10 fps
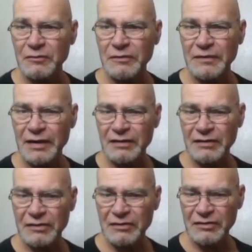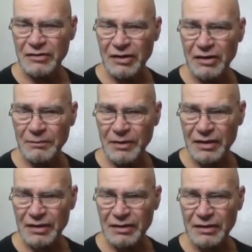we've got it loaded up
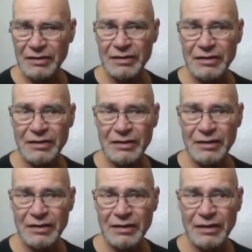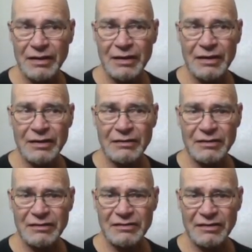in the
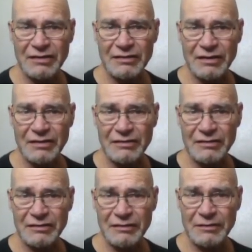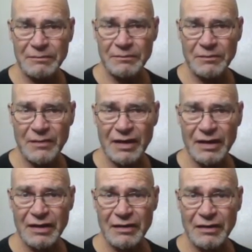ClickDesigns editor.
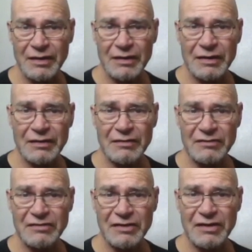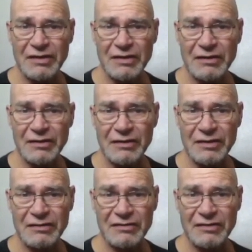Now you can see here
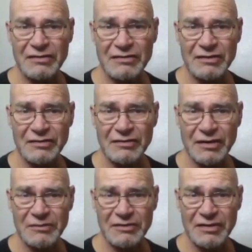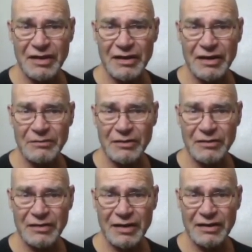it says click on image to edit. Below
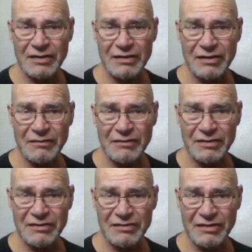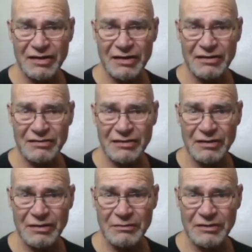that it gives the size
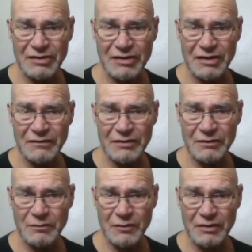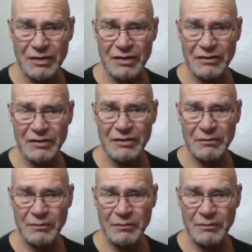of the cover area.